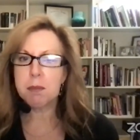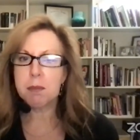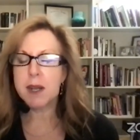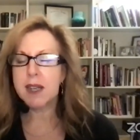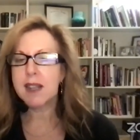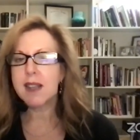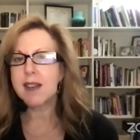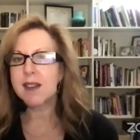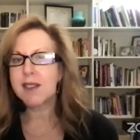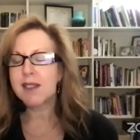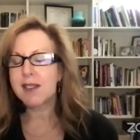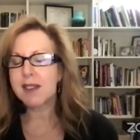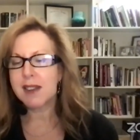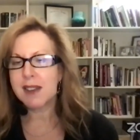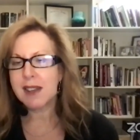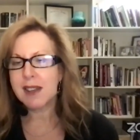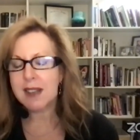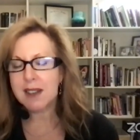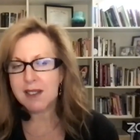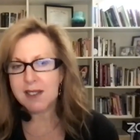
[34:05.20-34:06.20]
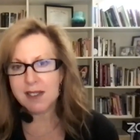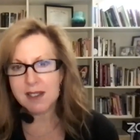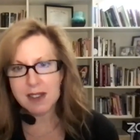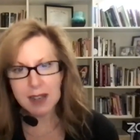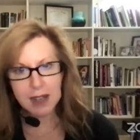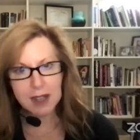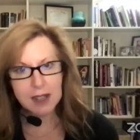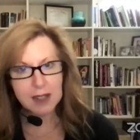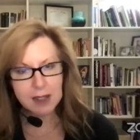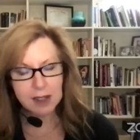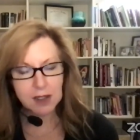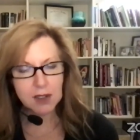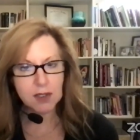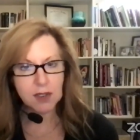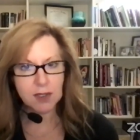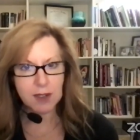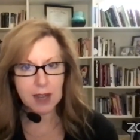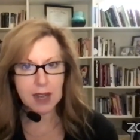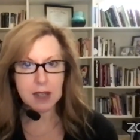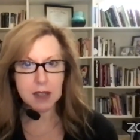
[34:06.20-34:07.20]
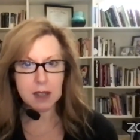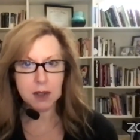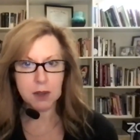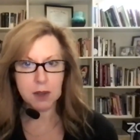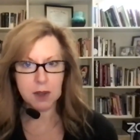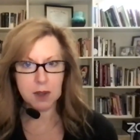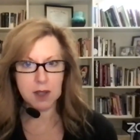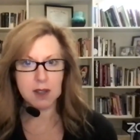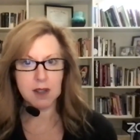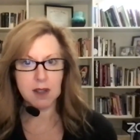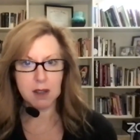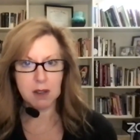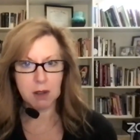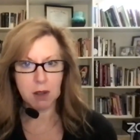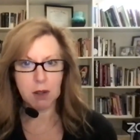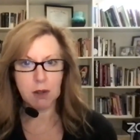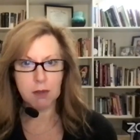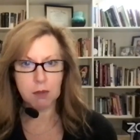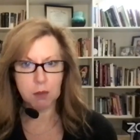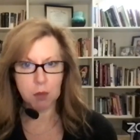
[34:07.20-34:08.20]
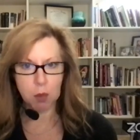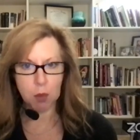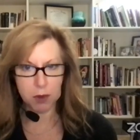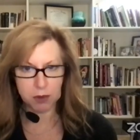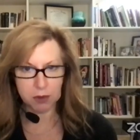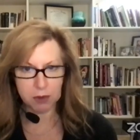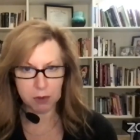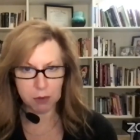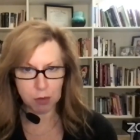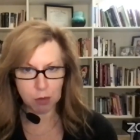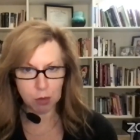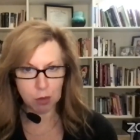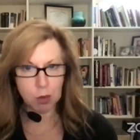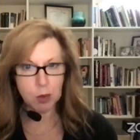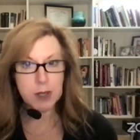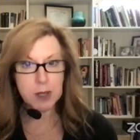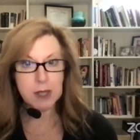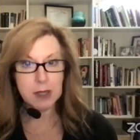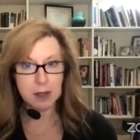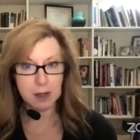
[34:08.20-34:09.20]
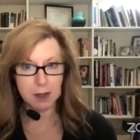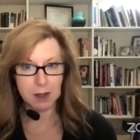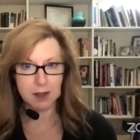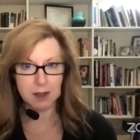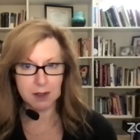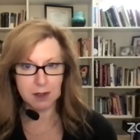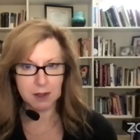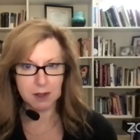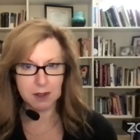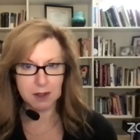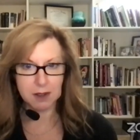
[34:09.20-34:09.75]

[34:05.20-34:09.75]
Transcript: but it's it's not exactly that the love wasn't real.